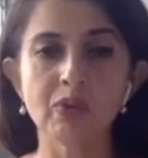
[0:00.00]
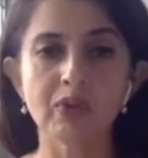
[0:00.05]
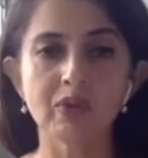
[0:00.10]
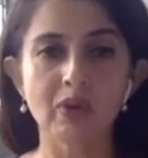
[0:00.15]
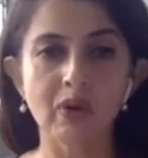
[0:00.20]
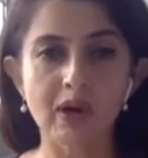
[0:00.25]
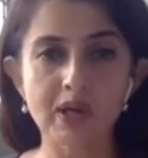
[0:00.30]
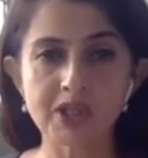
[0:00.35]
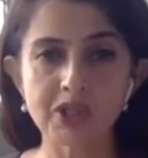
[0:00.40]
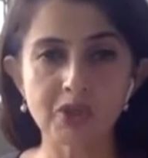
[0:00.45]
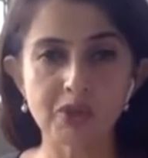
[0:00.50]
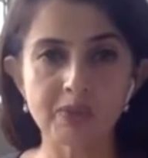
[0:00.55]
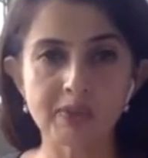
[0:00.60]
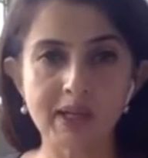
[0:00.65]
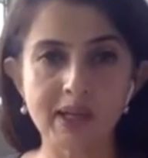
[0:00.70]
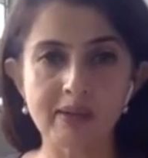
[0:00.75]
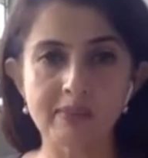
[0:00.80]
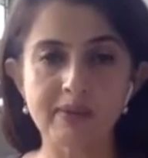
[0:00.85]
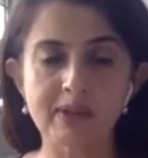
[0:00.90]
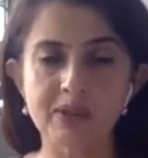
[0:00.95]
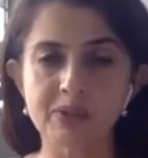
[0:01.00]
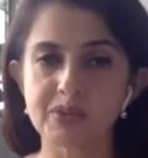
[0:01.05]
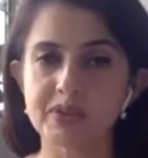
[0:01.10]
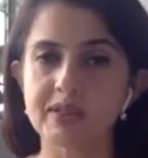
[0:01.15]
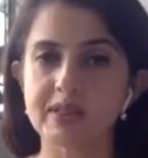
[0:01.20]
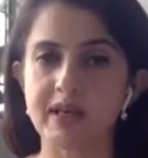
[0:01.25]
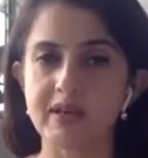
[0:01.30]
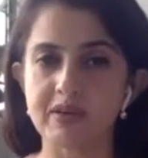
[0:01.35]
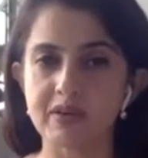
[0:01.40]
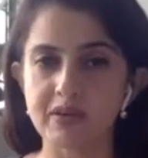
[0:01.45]
not to be able to
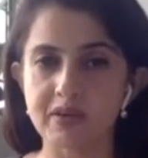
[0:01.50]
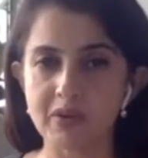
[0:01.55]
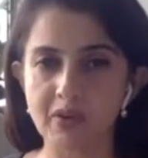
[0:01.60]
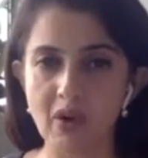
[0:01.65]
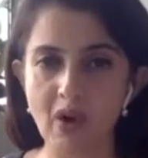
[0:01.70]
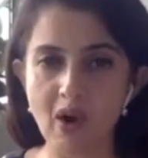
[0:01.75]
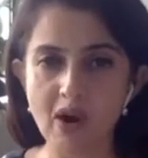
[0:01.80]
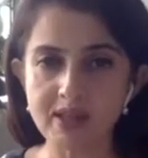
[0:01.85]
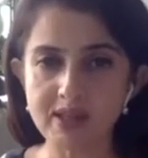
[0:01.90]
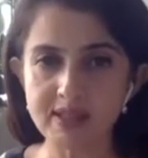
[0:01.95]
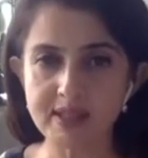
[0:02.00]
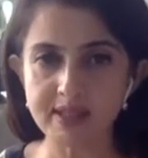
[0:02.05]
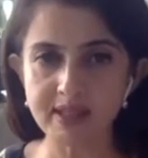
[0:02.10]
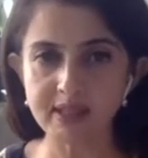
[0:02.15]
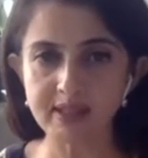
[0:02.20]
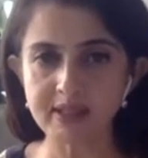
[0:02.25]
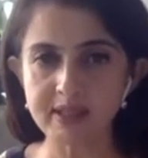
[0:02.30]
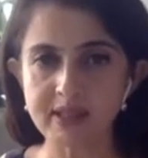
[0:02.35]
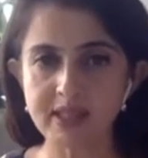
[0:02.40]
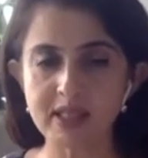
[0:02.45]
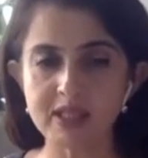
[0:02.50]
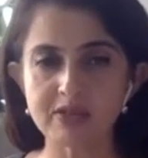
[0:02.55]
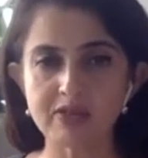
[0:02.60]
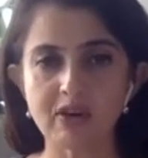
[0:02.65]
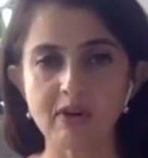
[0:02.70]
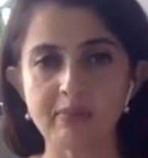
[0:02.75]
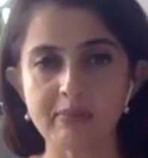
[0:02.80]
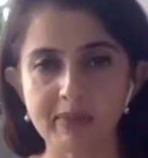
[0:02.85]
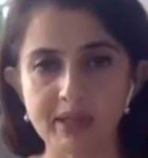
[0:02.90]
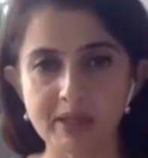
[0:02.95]
send wrong signals from